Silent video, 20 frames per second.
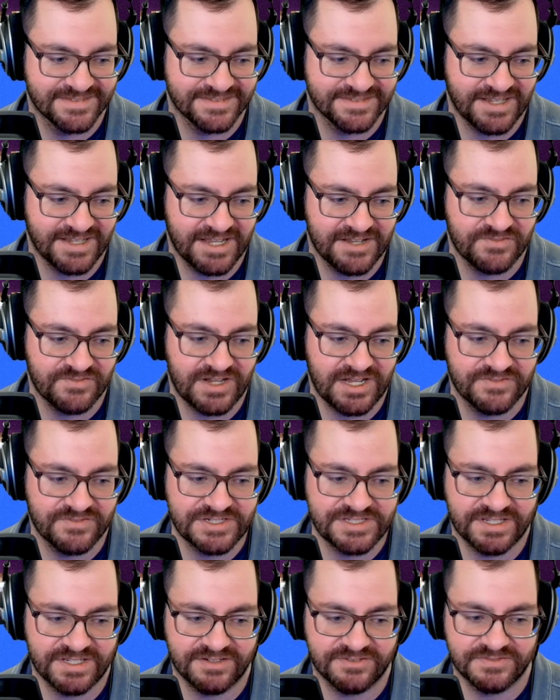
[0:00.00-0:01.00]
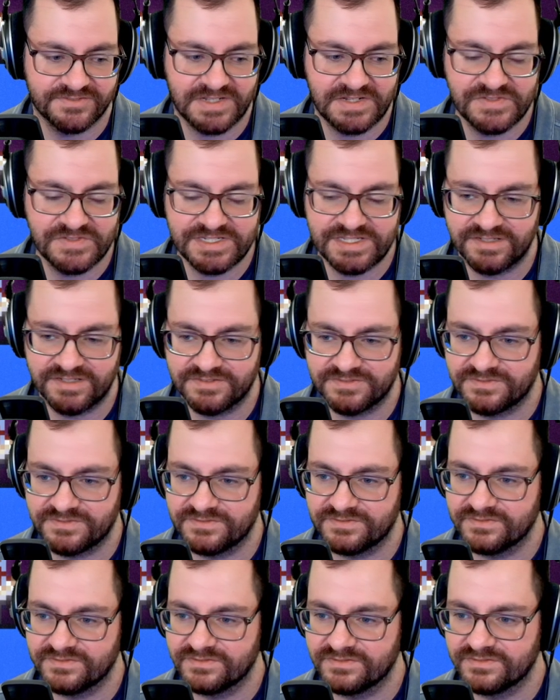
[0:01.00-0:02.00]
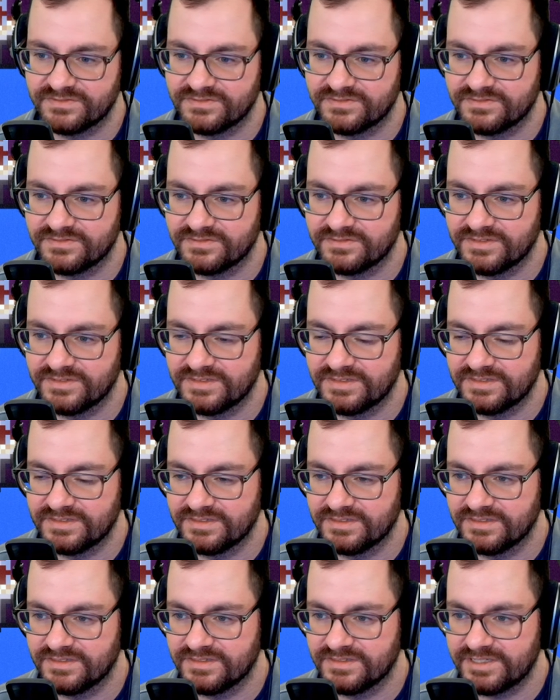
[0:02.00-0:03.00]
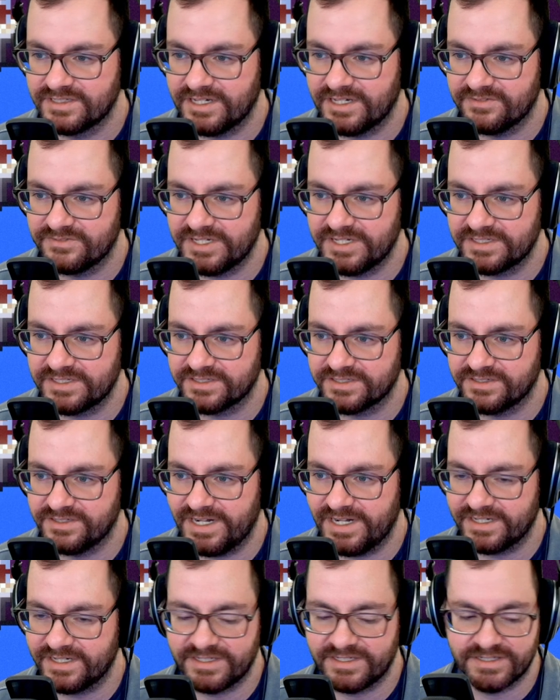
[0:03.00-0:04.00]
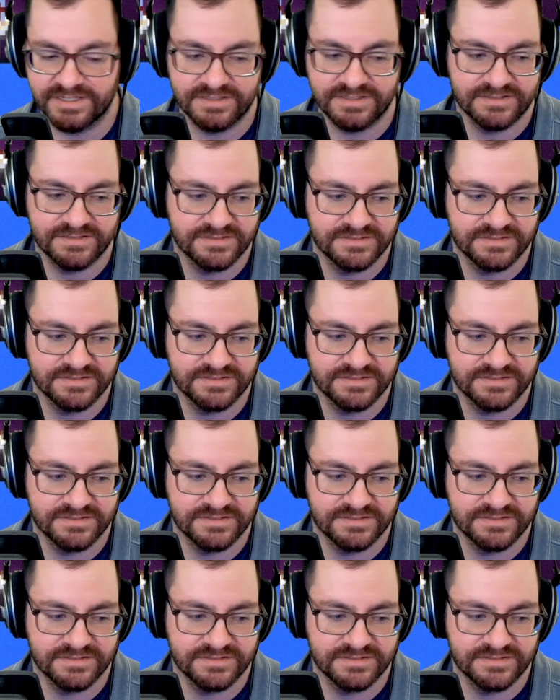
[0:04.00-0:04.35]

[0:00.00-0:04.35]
I'm a tough nut to crack here.